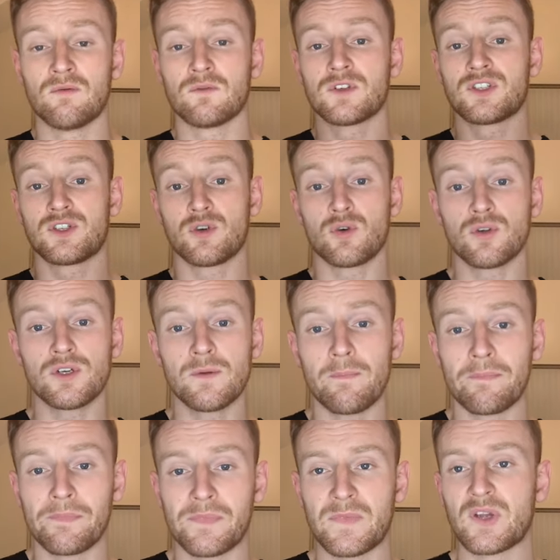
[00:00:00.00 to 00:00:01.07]
restored
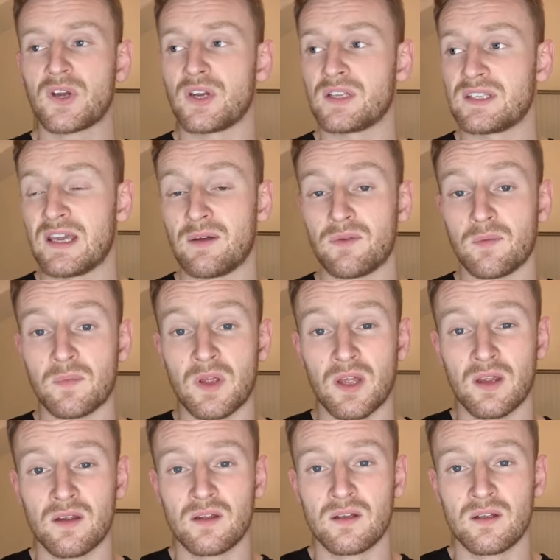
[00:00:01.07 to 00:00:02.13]
you're going to tell them
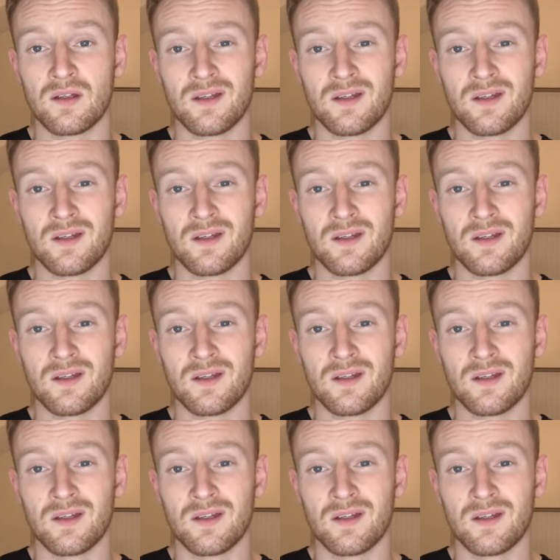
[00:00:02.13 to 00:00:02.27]
that